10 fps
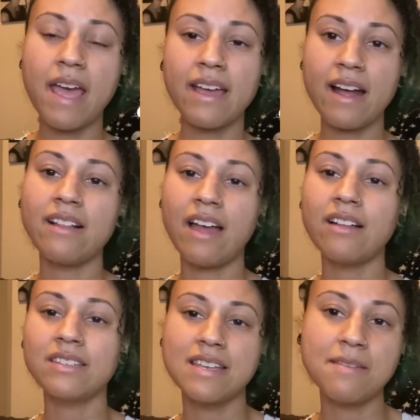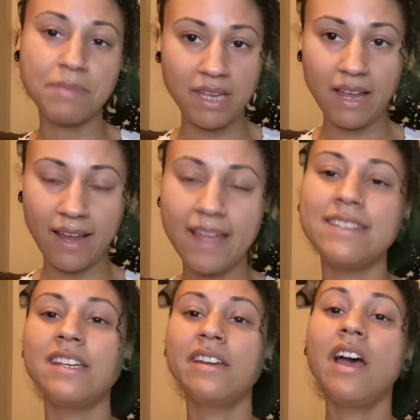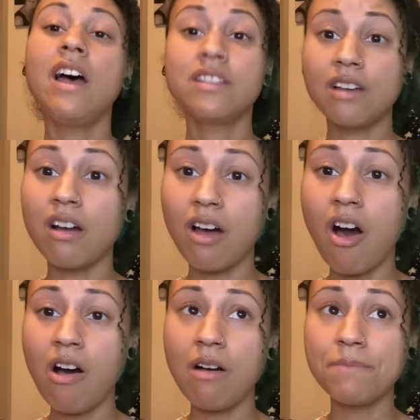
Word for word: a l l t b a n d.com,